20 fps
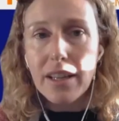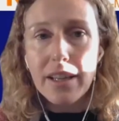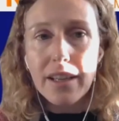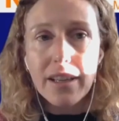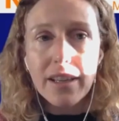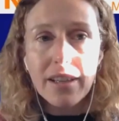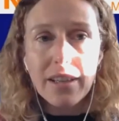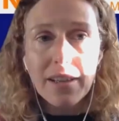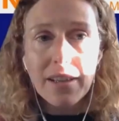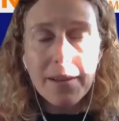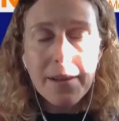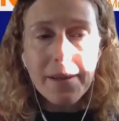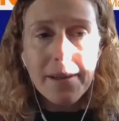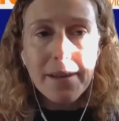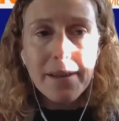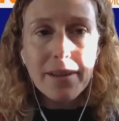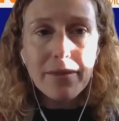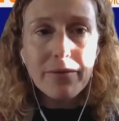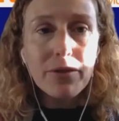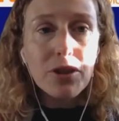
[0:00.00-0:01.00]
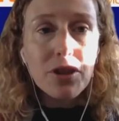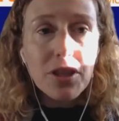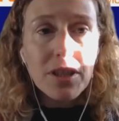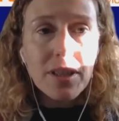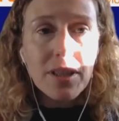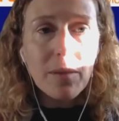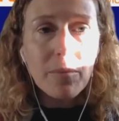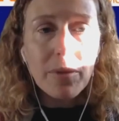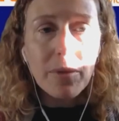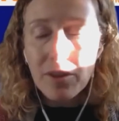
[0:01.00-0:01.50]
a first
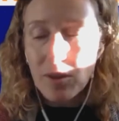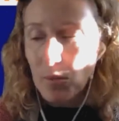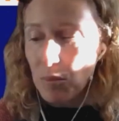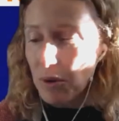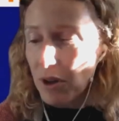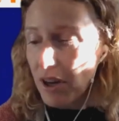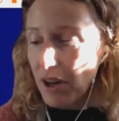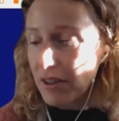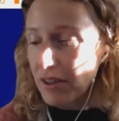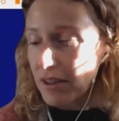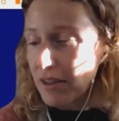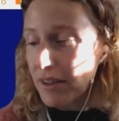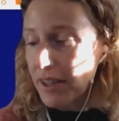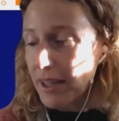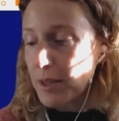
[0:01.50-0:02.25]
step in a broader